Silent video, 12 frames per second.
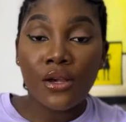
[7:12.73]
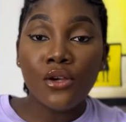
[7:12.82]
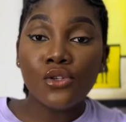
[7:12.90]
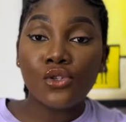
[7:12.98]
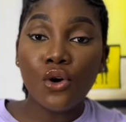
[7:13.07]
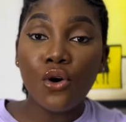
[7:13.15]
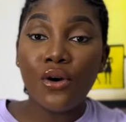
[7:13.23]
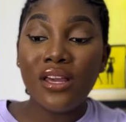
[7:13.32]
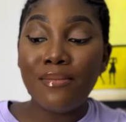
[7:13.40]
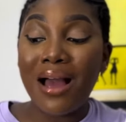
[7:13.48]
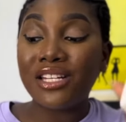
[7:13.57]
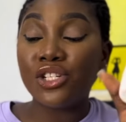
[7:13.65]
So
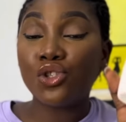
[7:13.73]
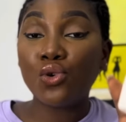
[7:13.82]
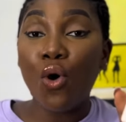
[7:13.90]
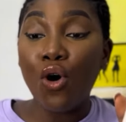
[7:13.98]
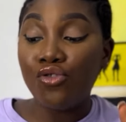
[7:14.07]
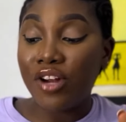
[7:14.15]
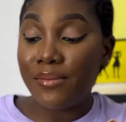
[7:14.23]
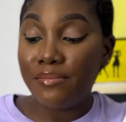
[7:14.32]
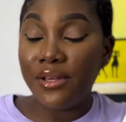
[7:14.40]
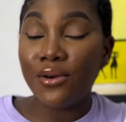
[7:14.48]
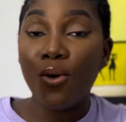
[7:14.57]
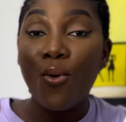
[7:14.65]
imagine 200
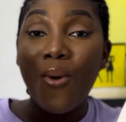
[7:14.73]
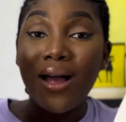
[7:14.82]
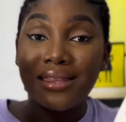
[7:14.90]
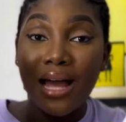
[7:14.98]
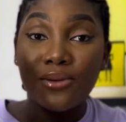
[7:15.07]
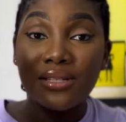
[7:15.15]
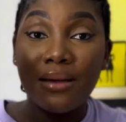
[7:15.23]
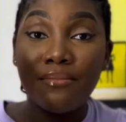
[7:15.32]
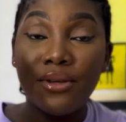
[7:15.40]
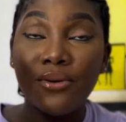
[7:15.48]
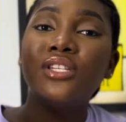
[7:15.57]
ml, 1000 ml.